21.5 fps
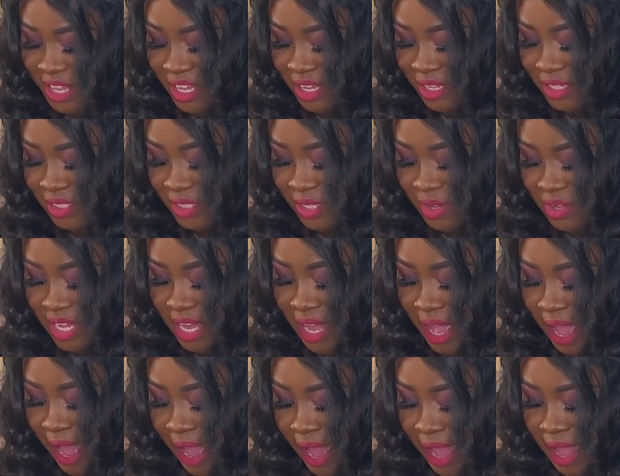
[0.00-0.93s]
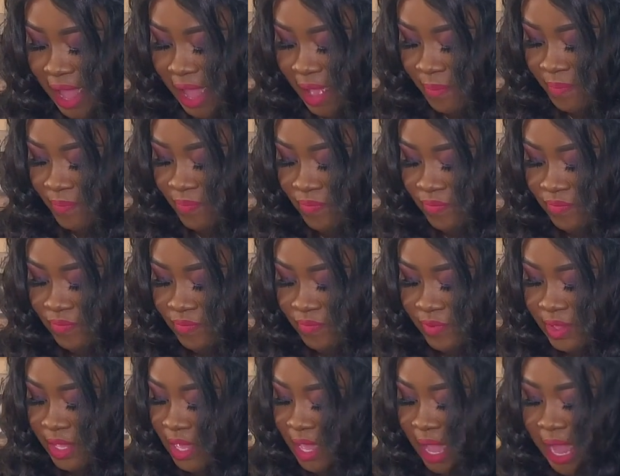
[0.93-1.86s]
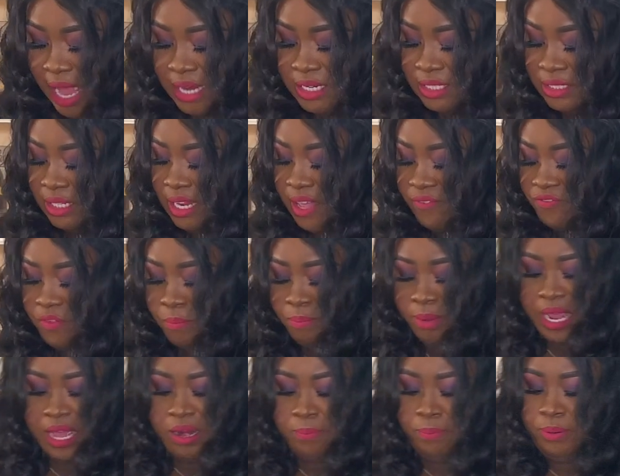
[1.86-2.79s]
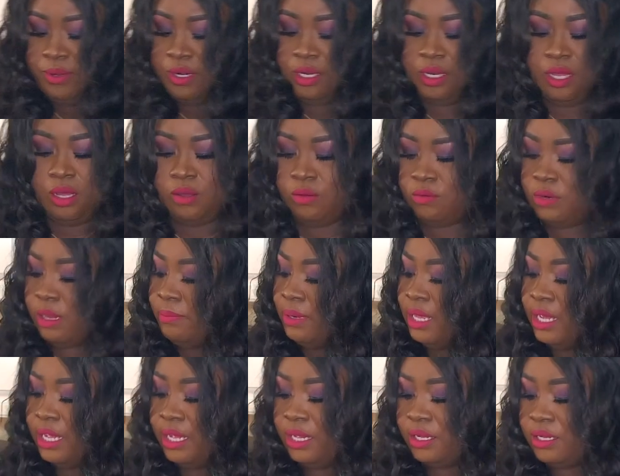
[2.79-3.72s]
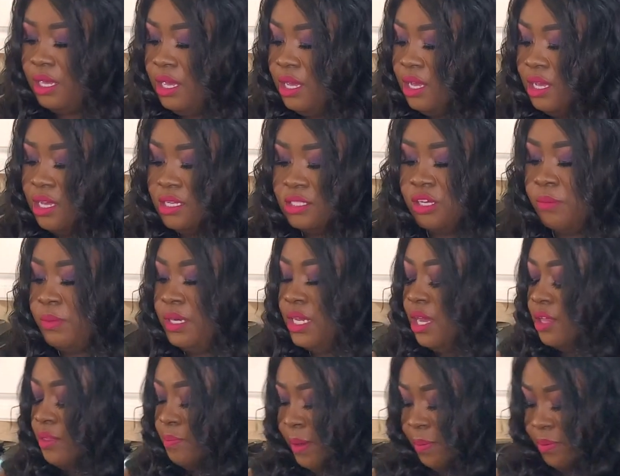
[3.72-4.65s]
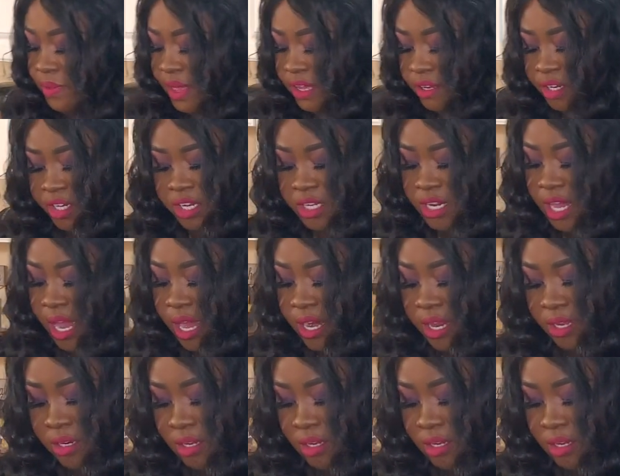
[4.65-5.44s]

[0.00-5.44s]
So yeah, I just left the banana pudding alone. I'm like, there's so many other people that are good at it.